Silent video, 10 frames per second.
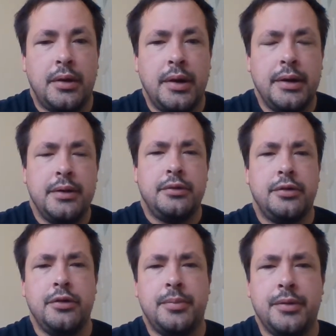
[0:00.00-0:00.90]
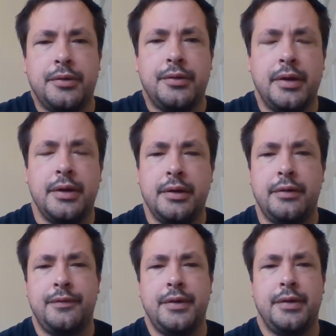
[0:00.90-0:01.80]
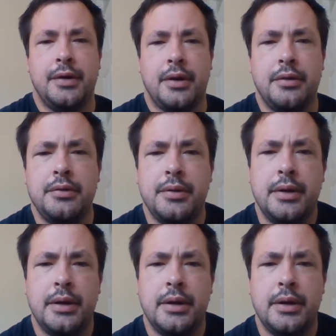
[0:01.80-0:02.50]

Hi YouTubers, in this video